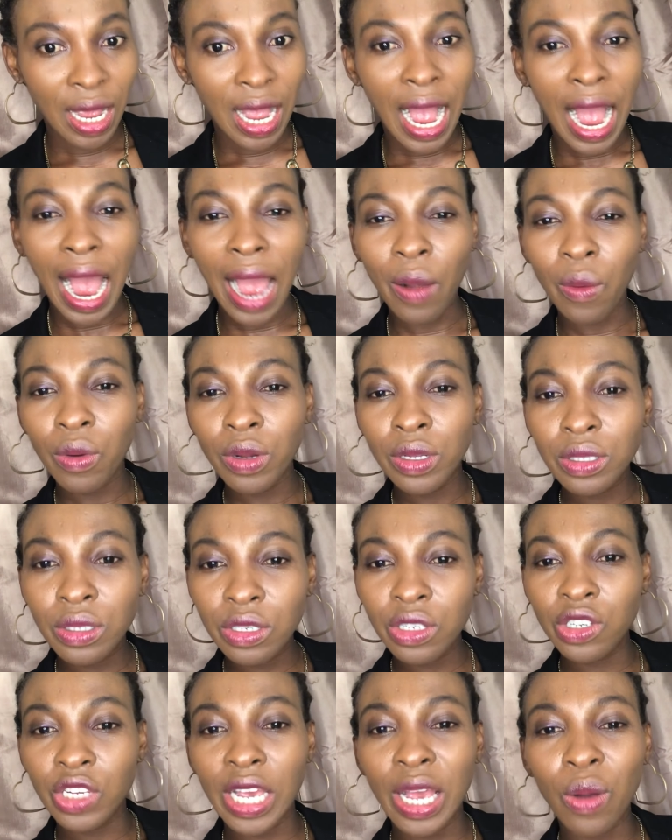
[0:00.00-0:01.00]
I want to
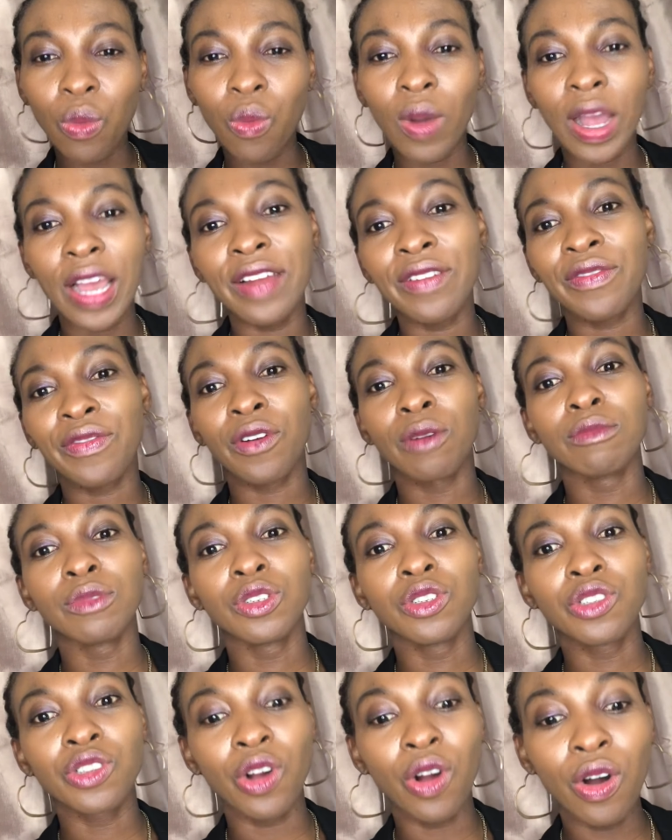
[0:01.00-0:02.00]
share a word from
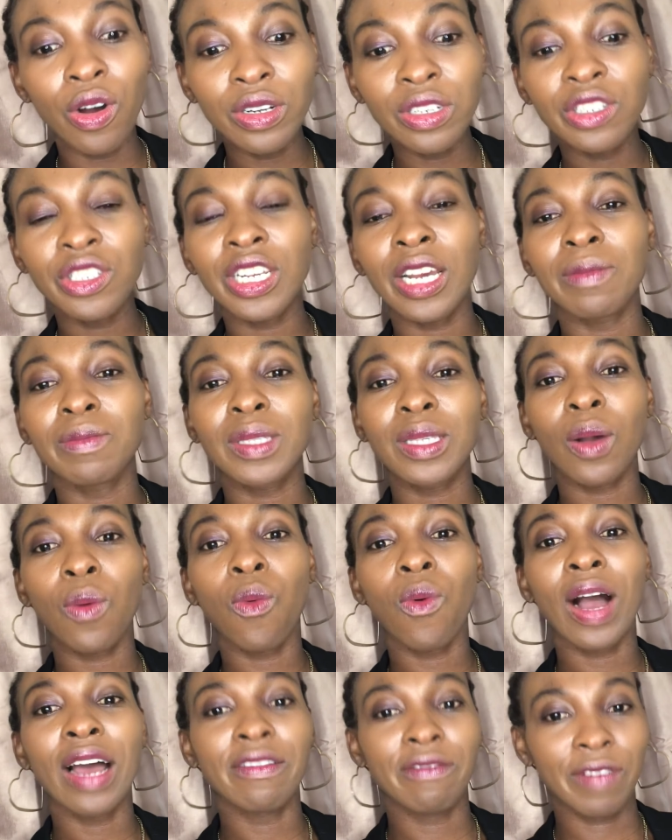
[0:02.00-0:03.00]
John chapter
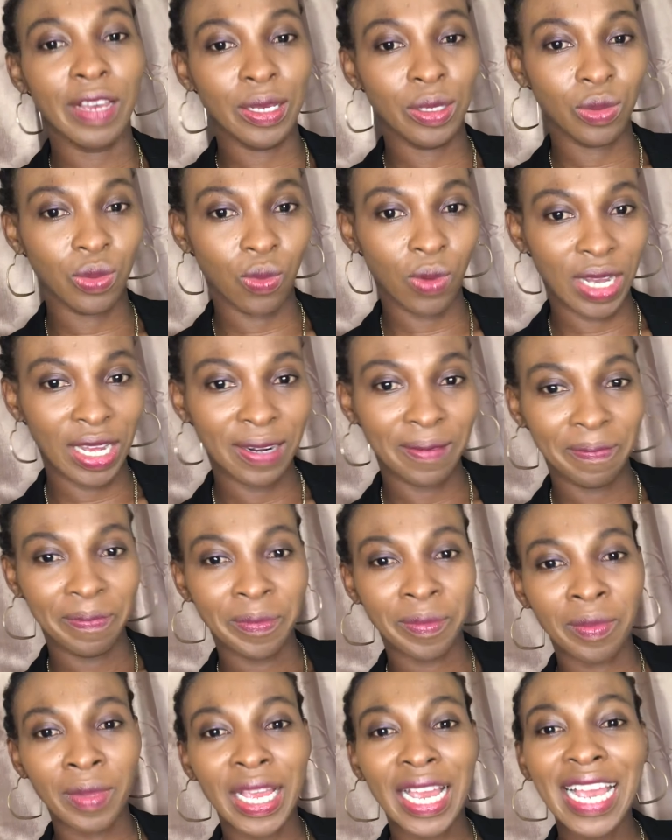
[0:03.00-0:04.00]
1 verse 1.
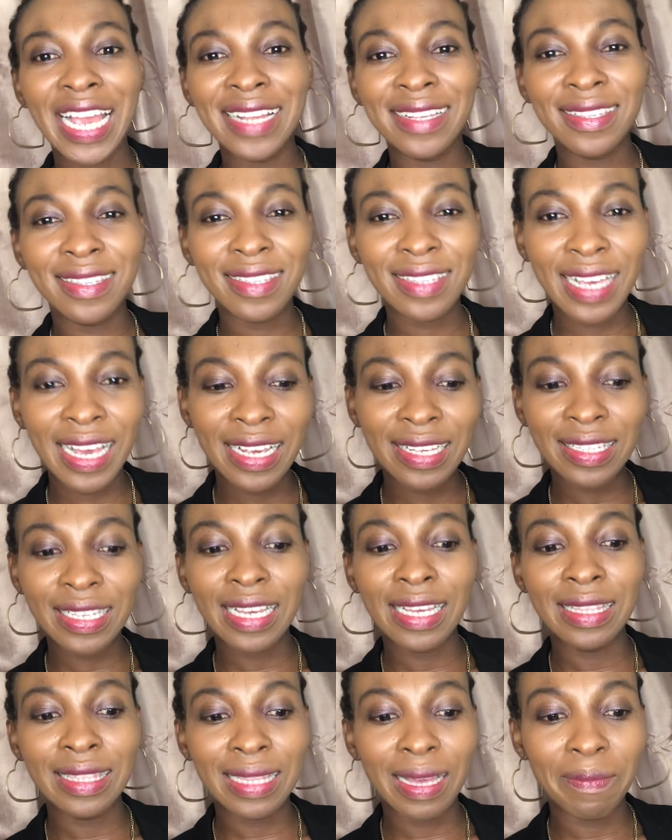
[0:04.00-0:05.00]
It says,
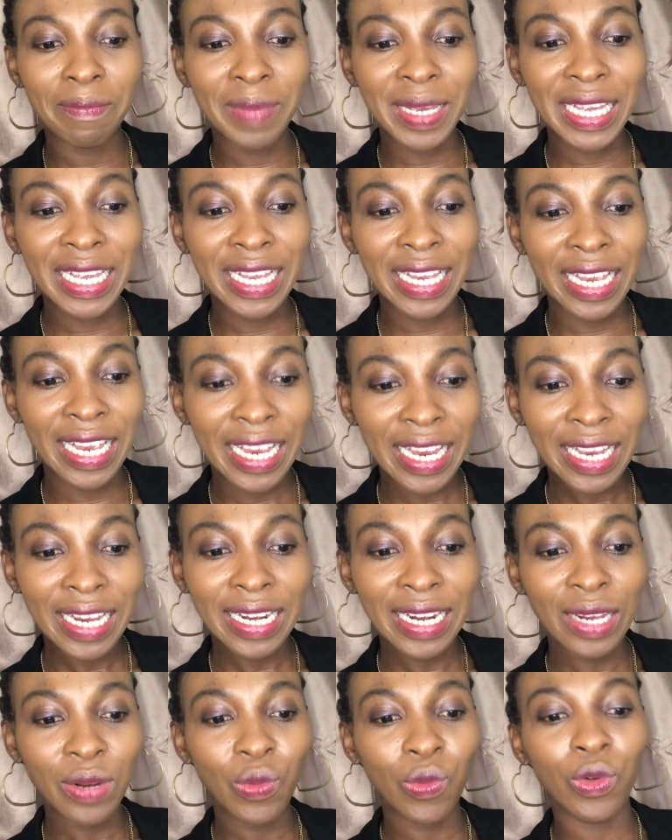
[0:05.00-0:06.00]
in the
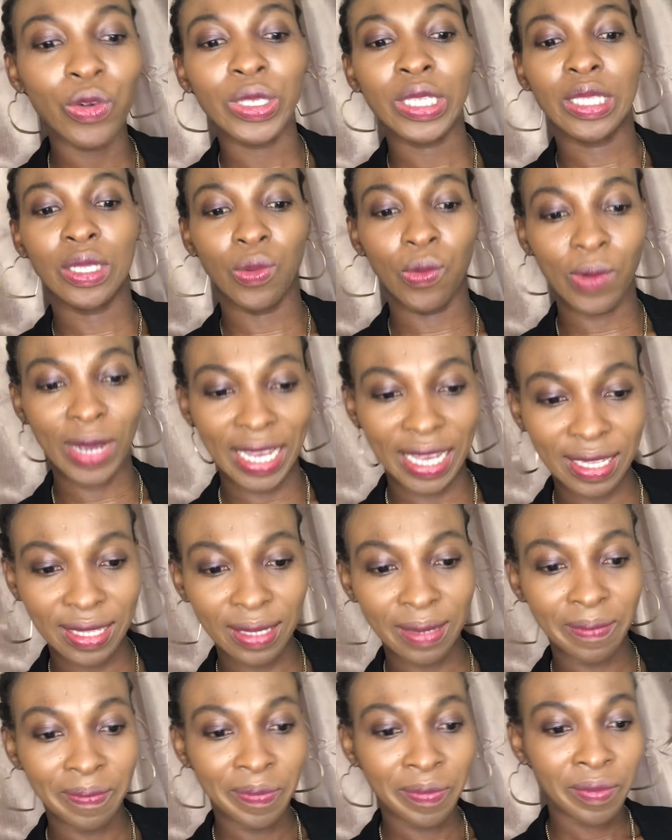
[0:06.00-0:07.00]
beginning was the Word,
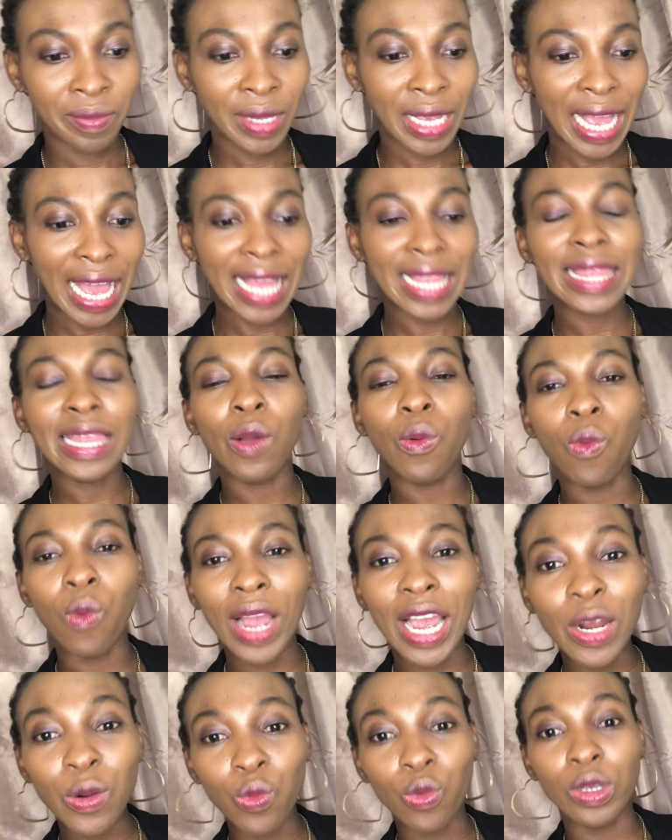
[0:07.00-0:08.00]
and the
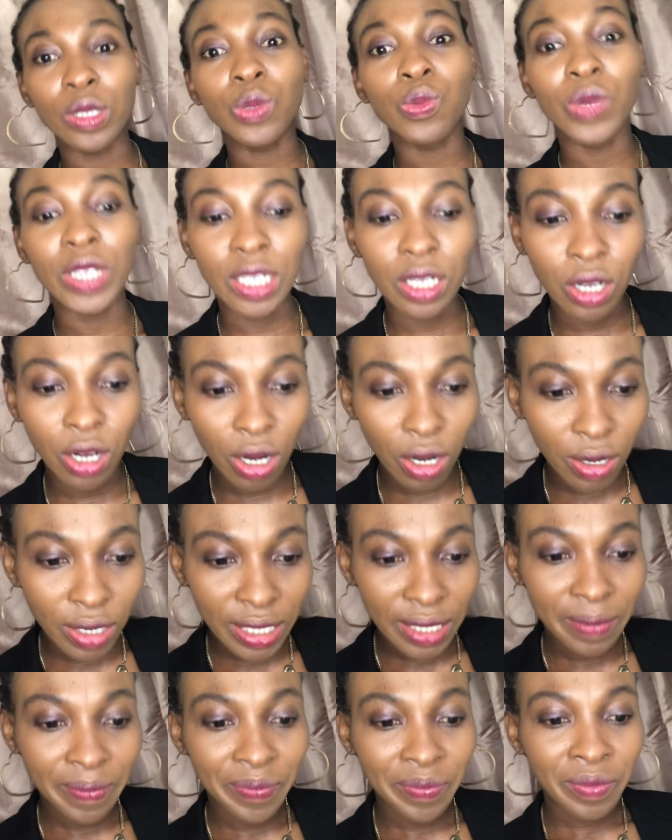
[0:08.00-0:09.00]
Word was with God,
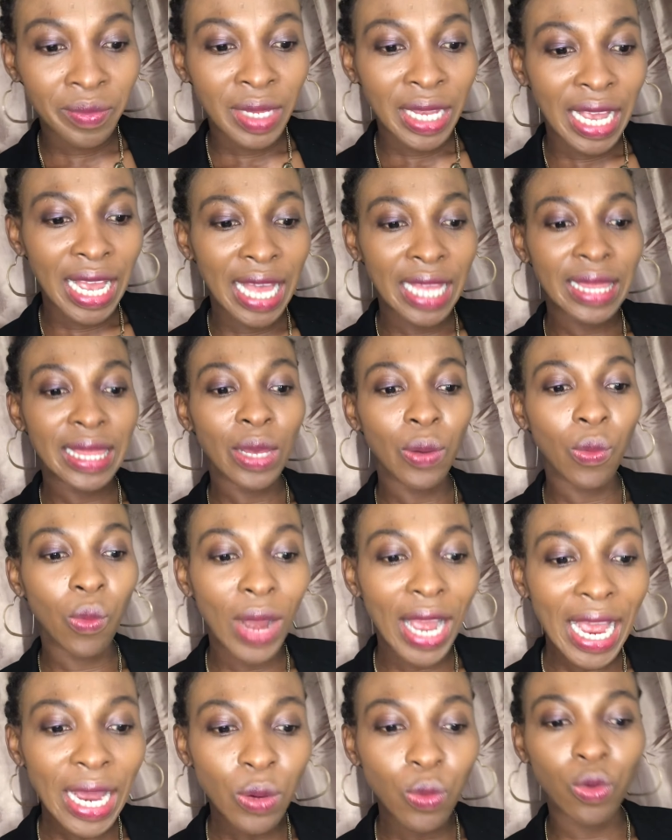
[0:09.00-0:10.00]
and the
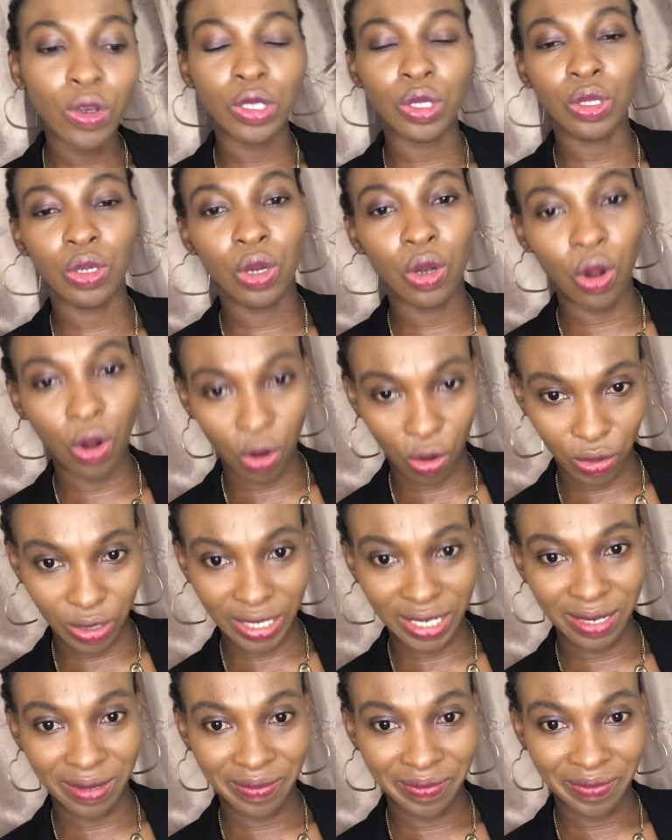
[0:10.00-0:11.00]
Word was God.